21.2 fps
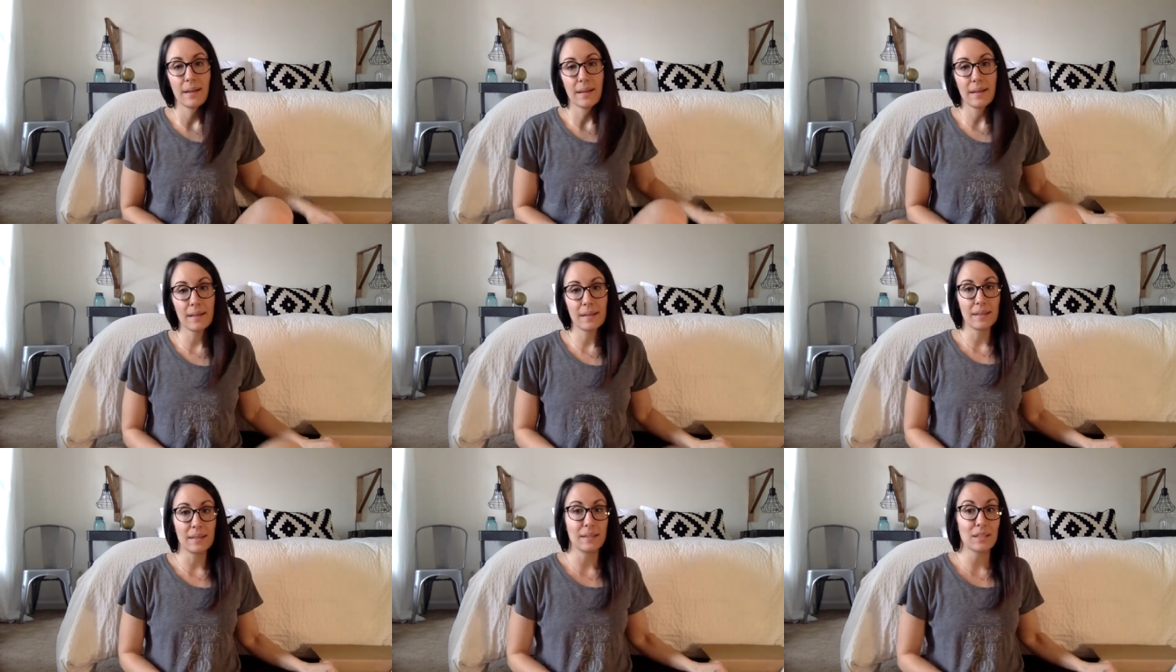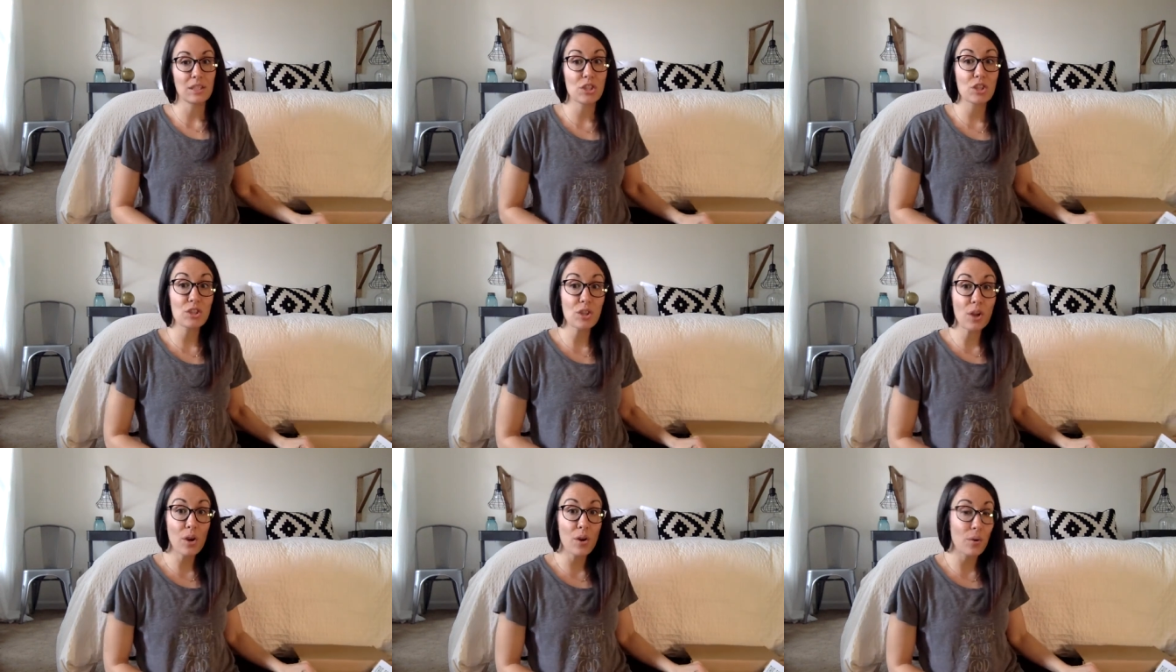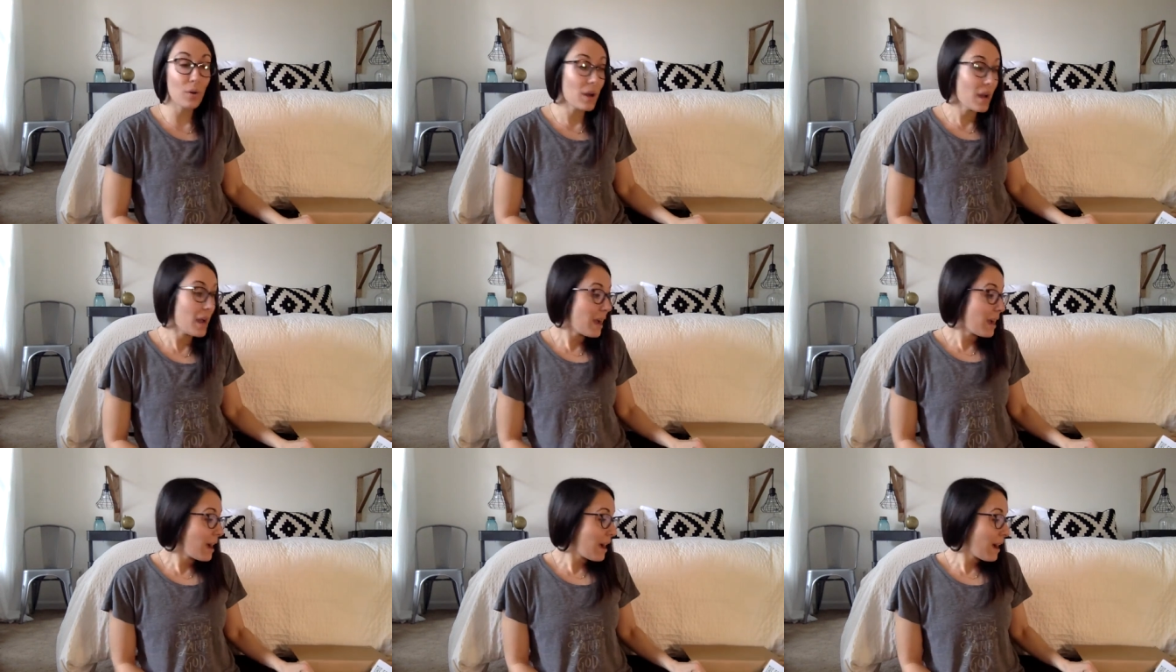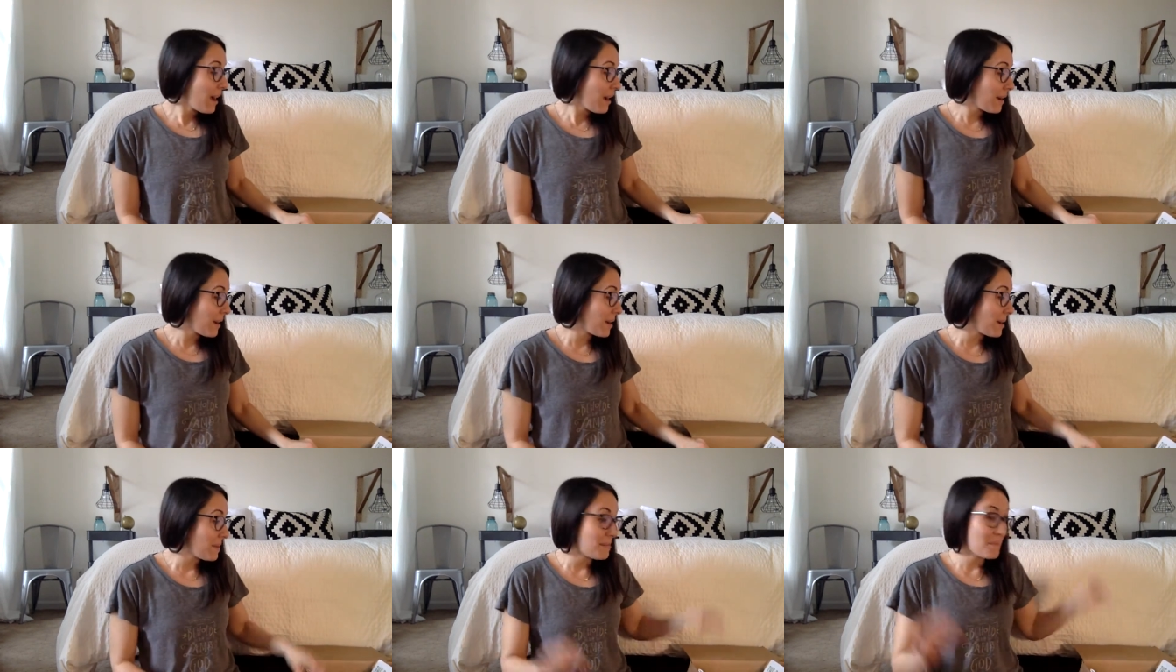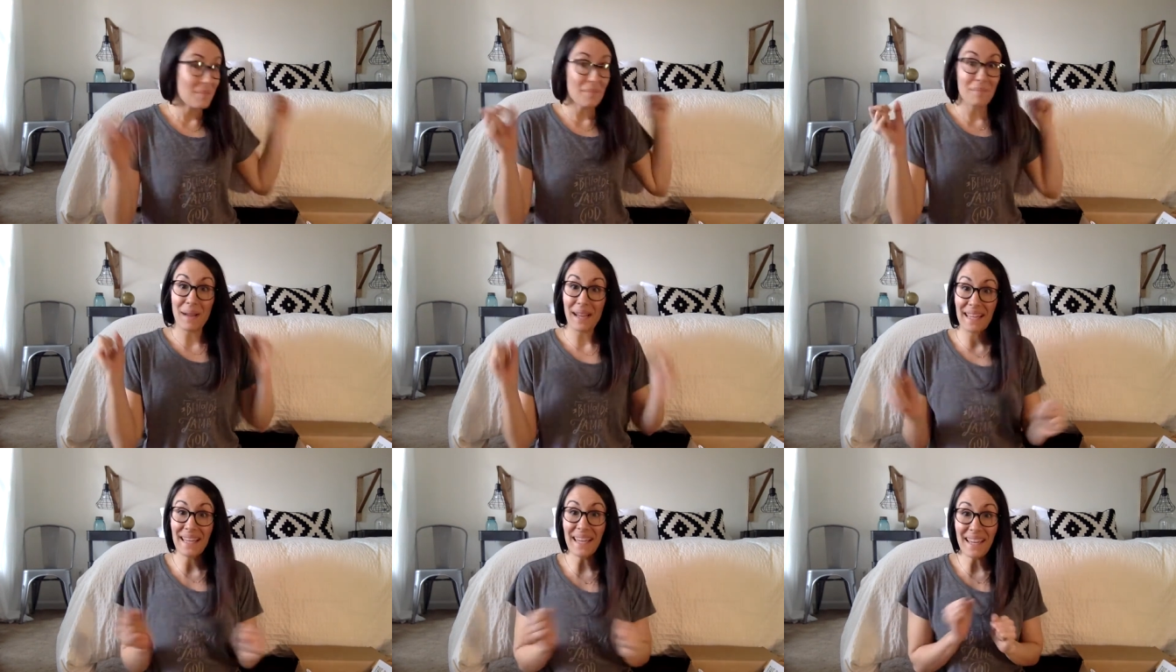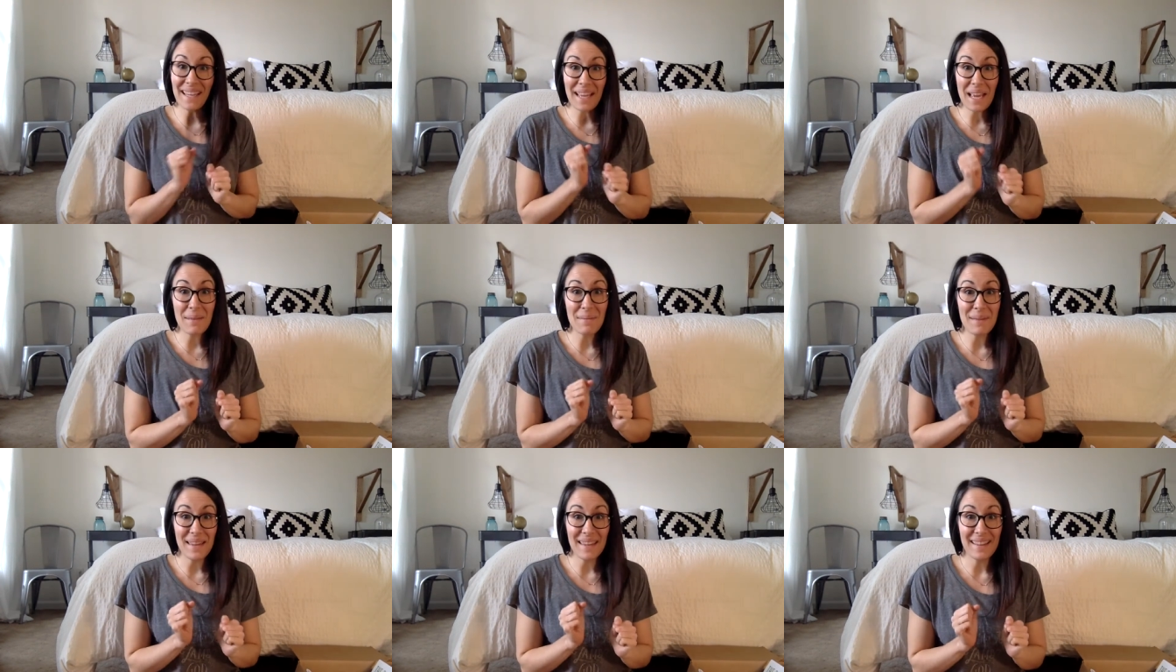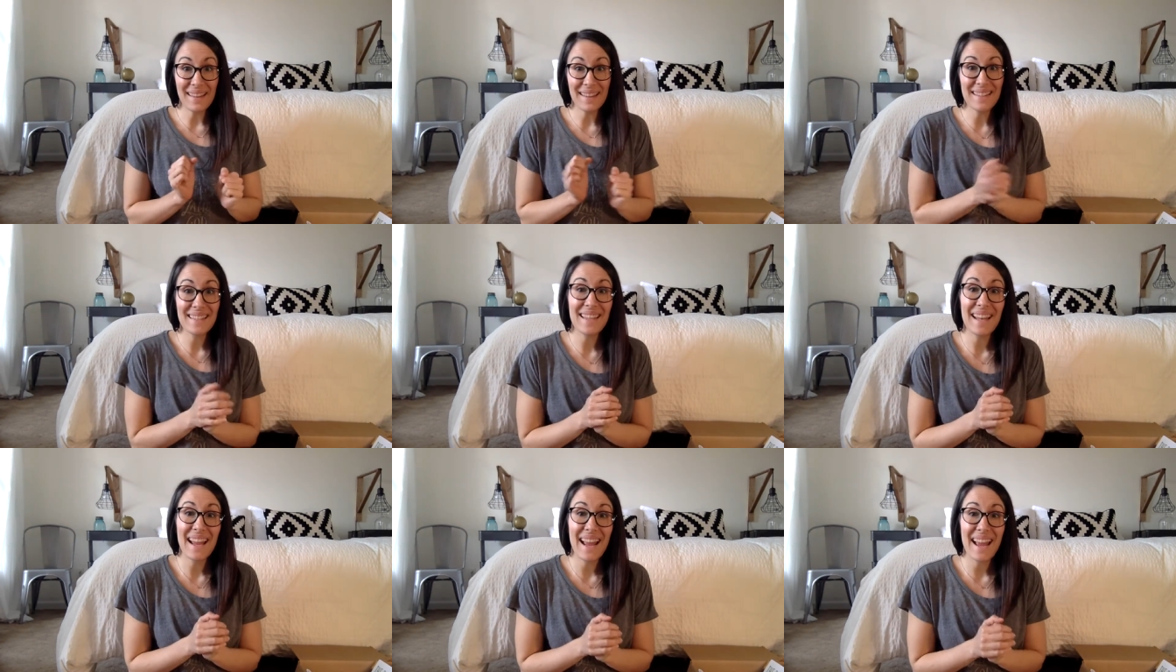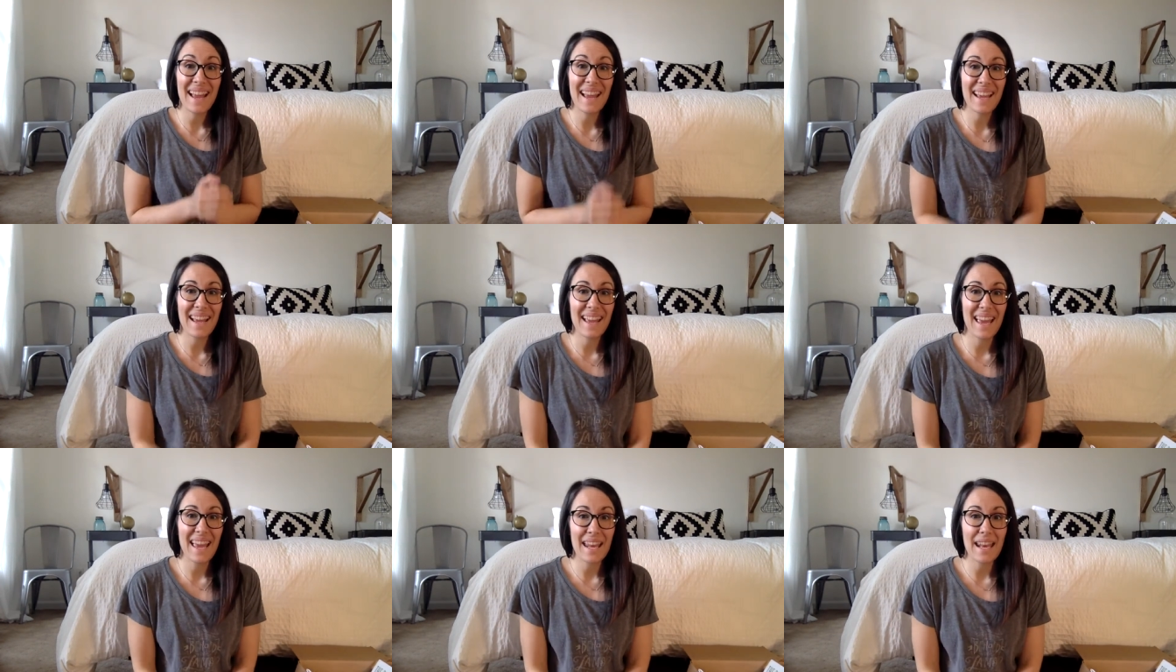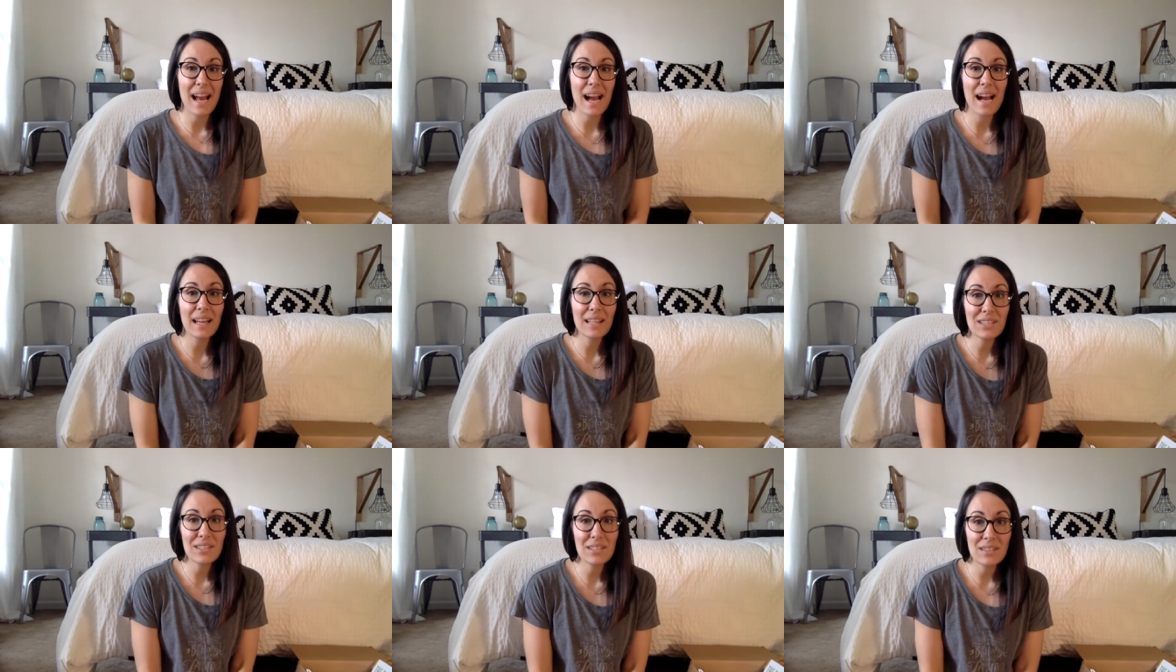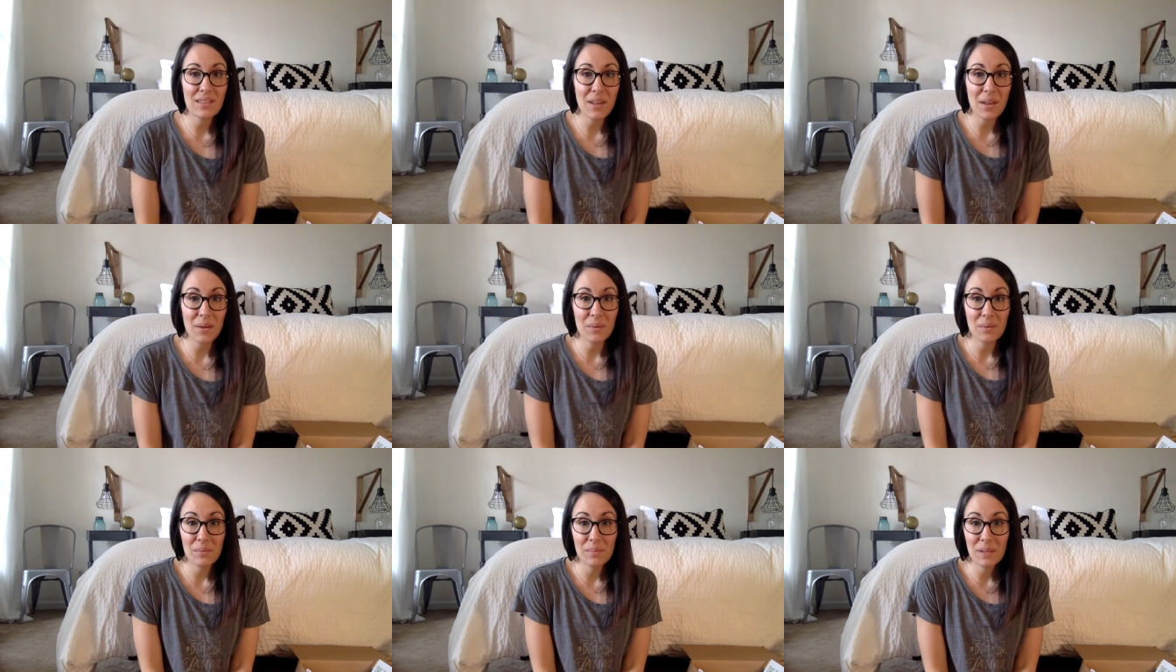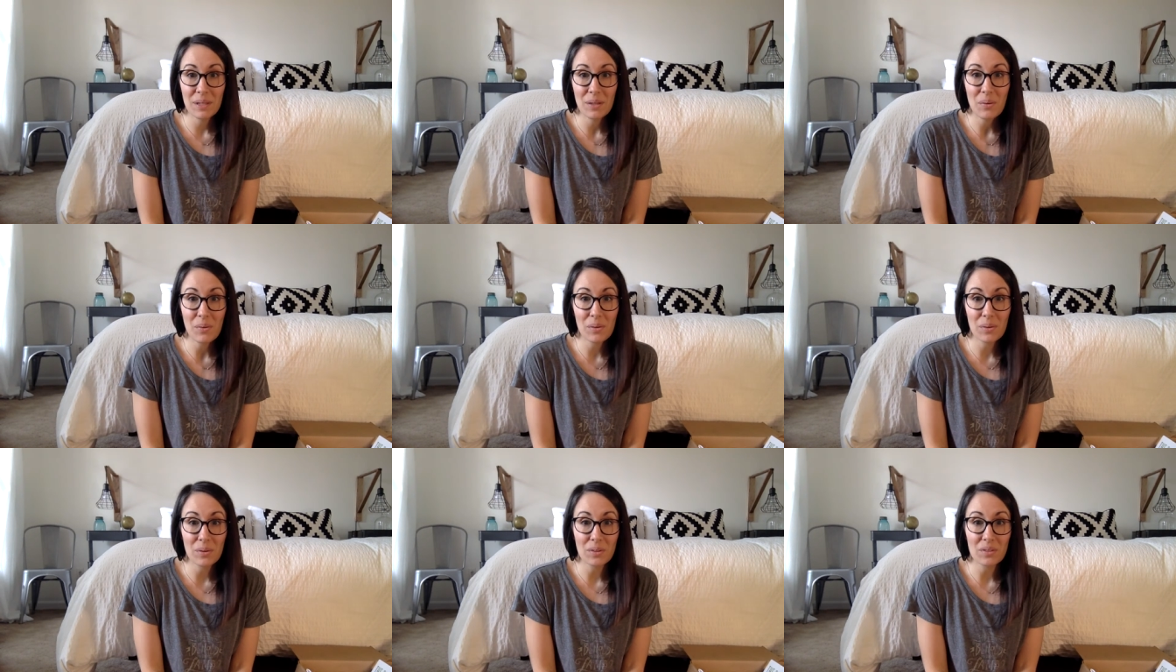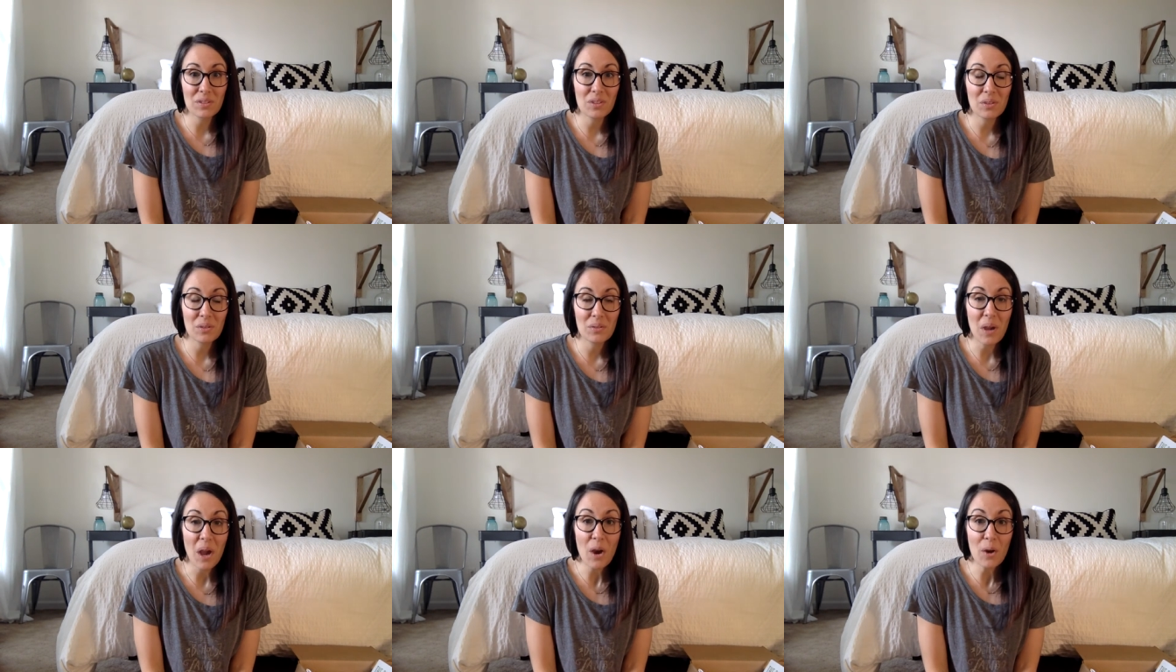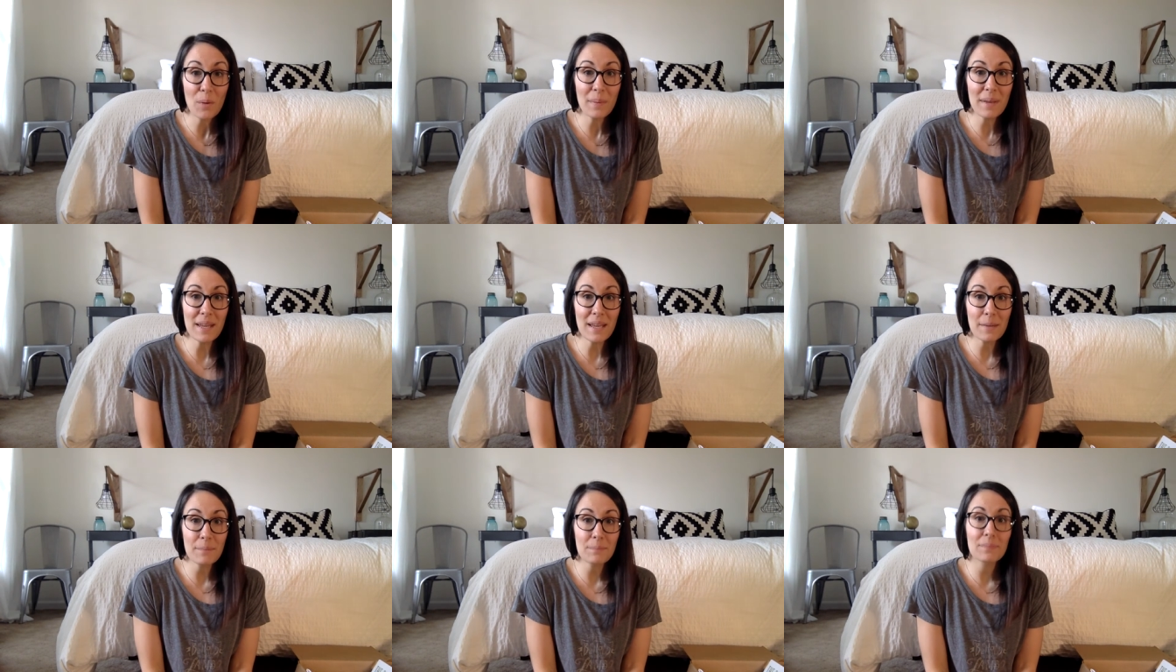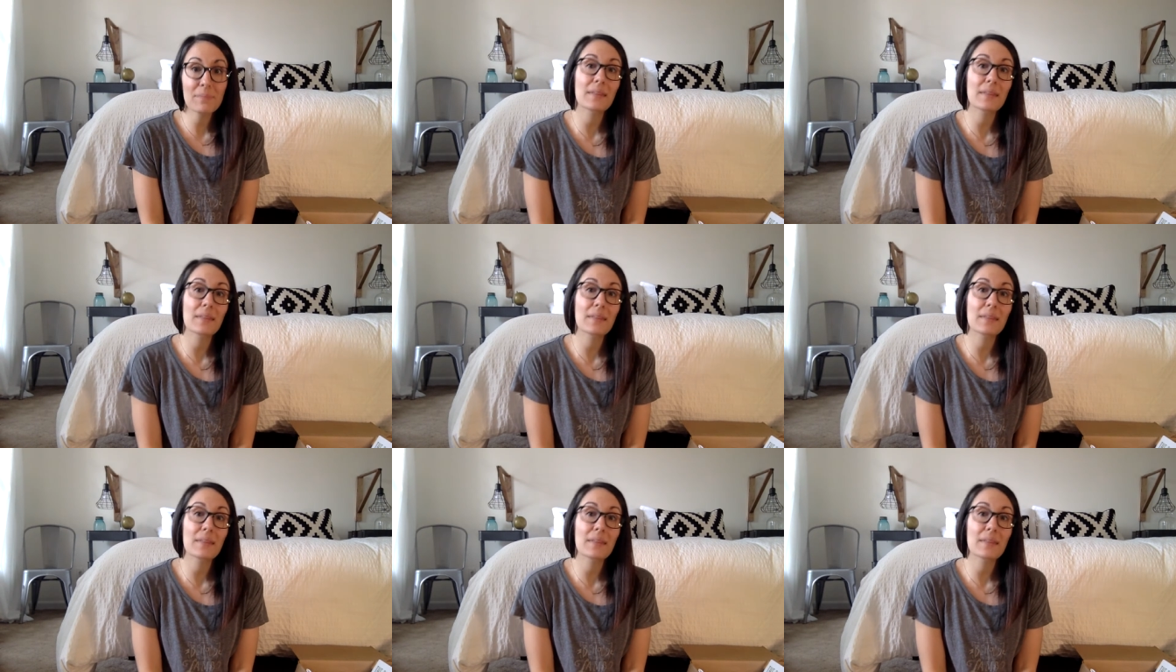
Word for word: Uh, so, um, my kit came in today and I just thought it would be cool to open it